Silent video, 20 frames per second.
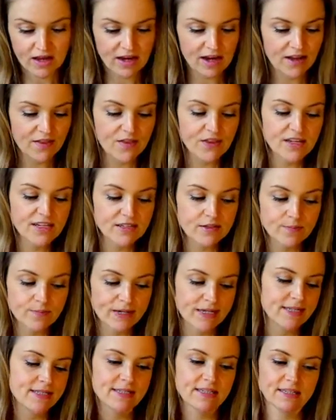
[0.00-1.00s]
And these are
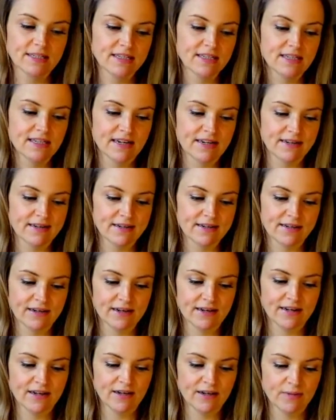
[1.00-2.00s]
basically like
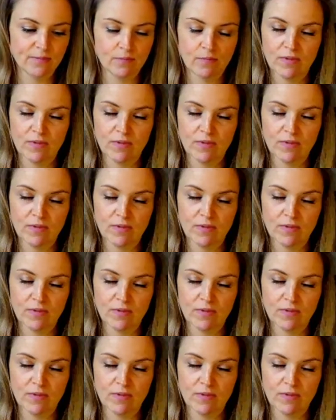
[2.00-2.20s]
a